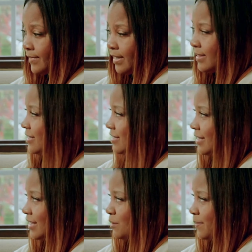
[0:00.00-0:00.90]
And they
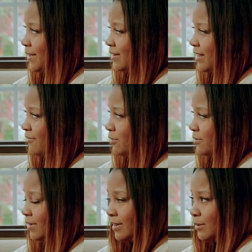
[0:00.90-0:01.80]
said he may never
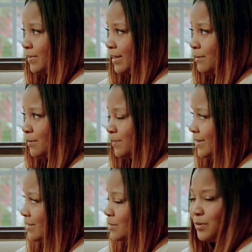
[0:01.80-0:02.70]
be able to
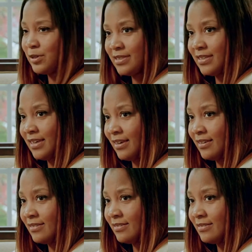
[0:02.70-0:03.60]
play sports yeah, again. Yeah, may